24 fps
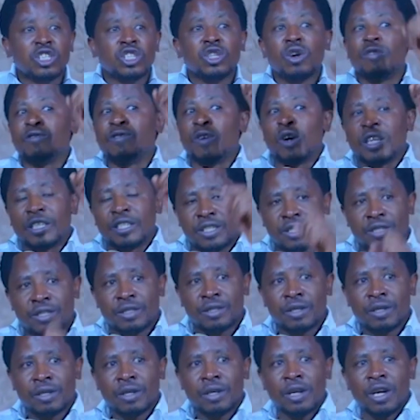voice.
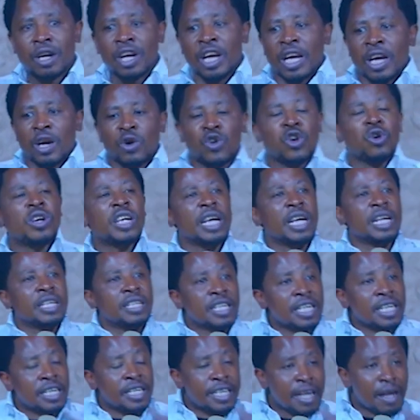You can
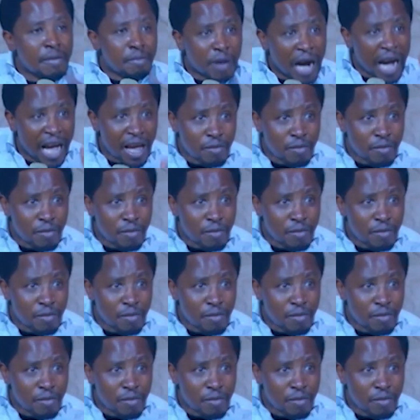read the Bible